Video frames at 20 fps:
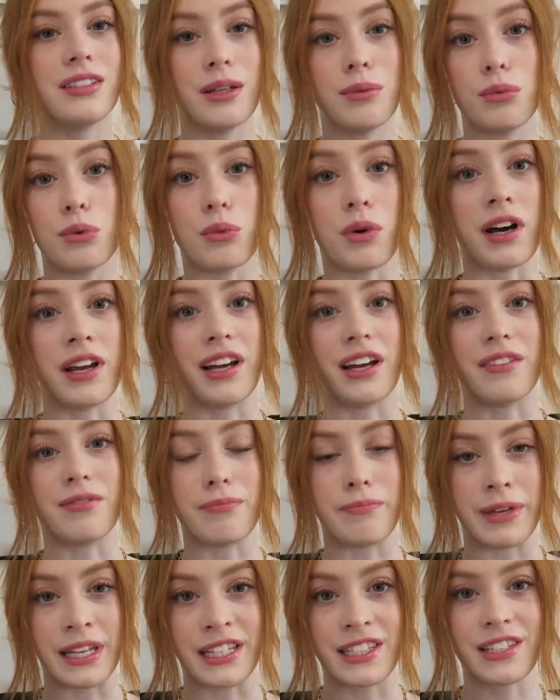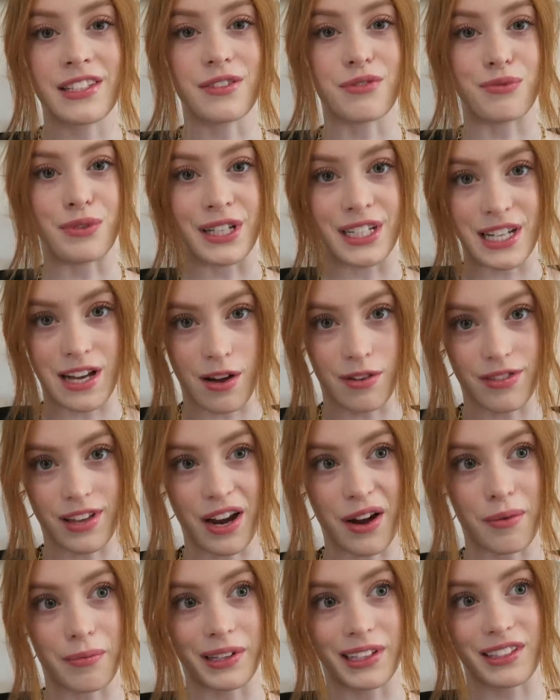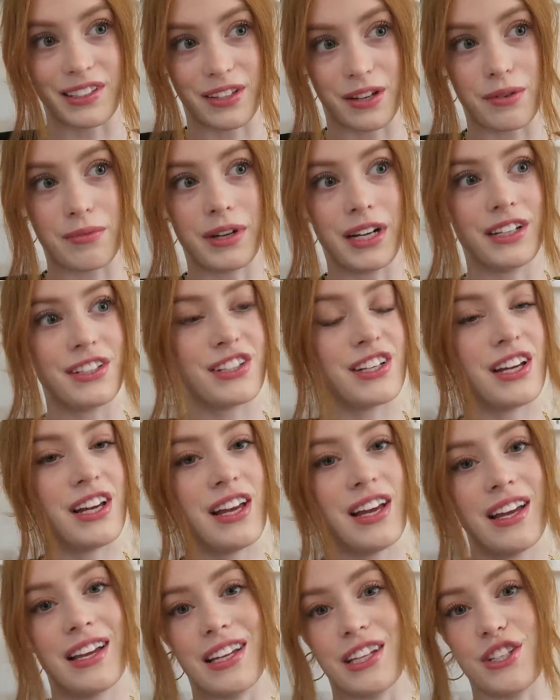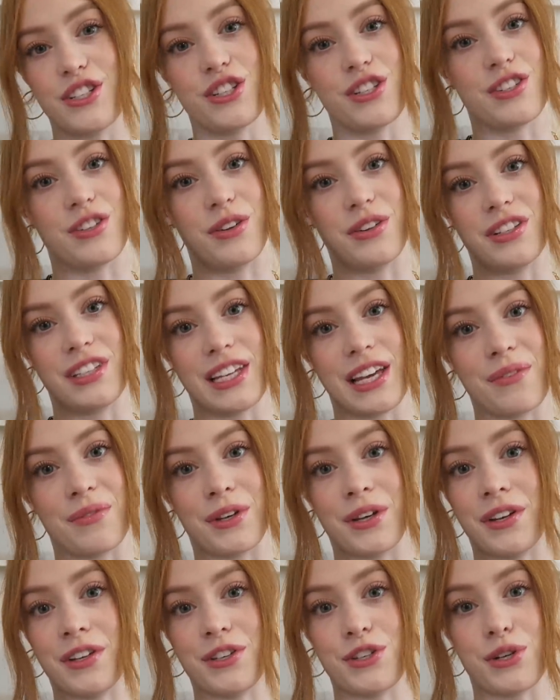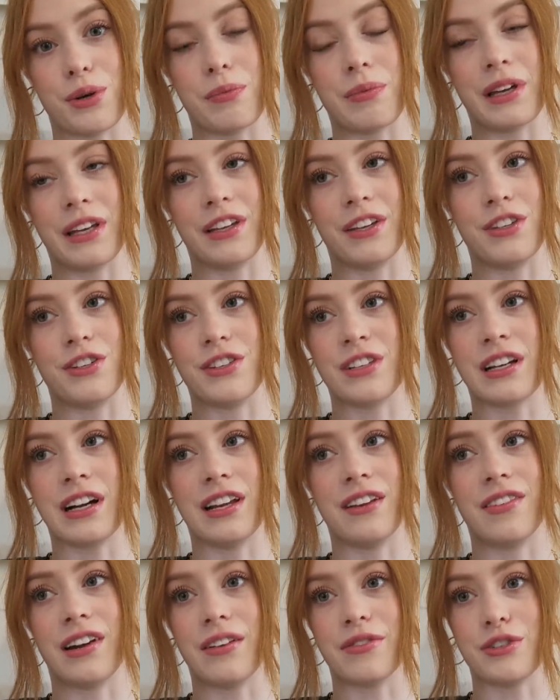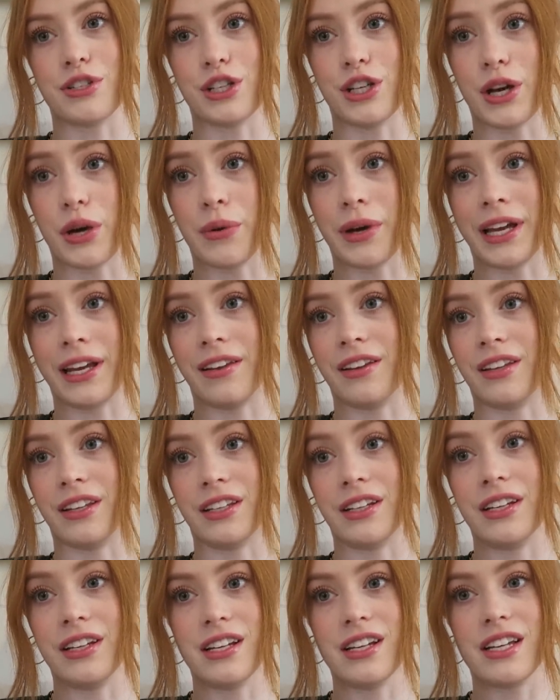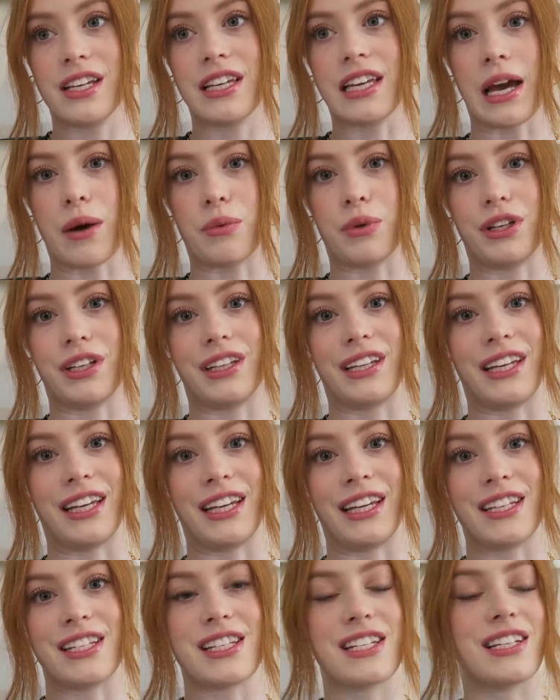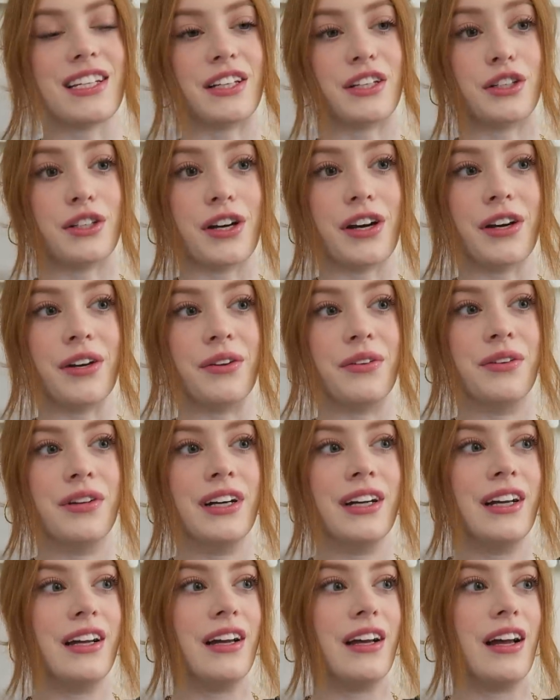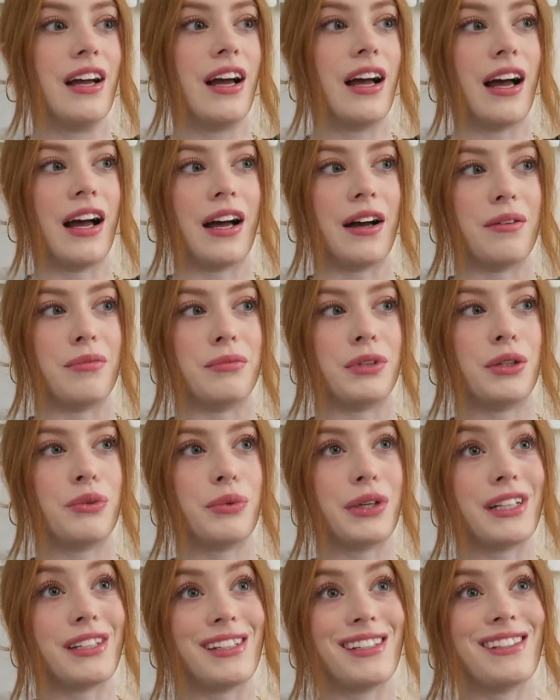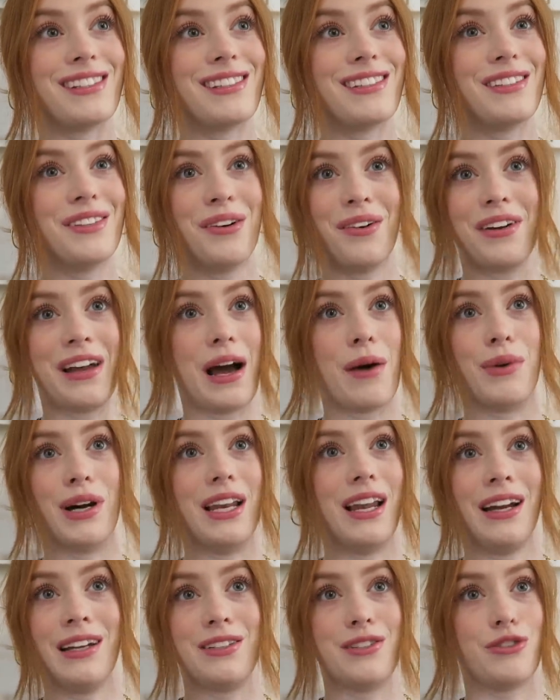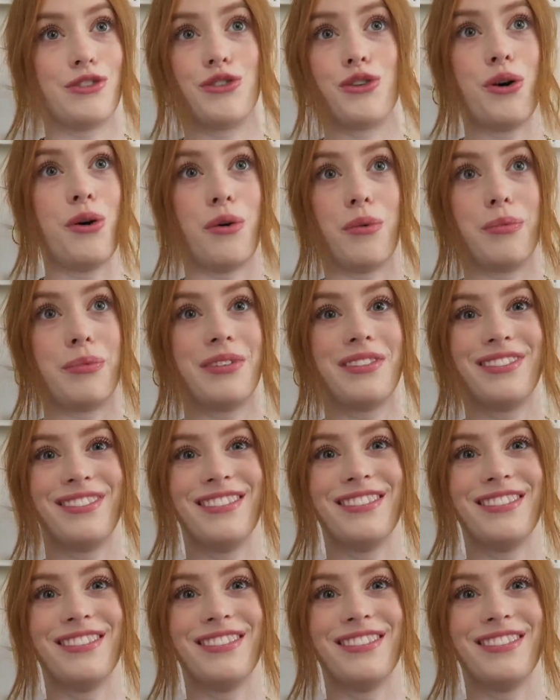number one, I've missed retail therapy so much. It's just not the same going shopping. You just kind of have to go in and get what you need and go, which is not how I like to shop.